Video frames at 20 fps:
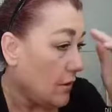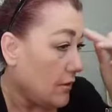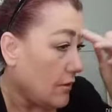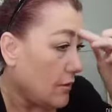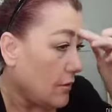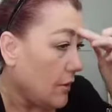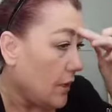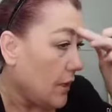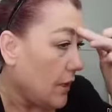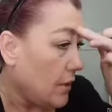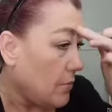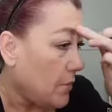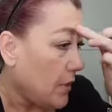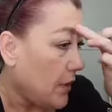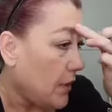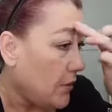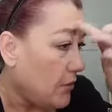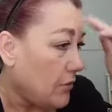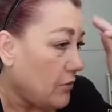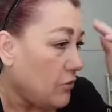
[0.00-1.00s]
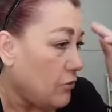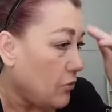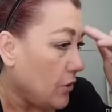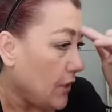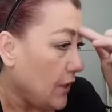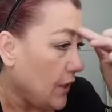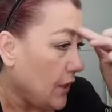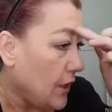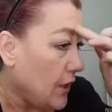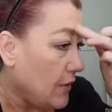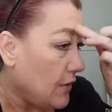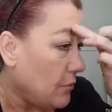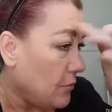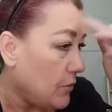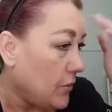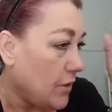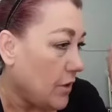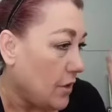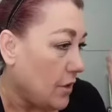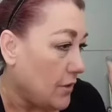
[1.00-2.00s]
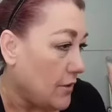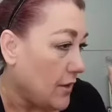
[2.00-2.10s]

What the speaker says: So anybody just joining us, we're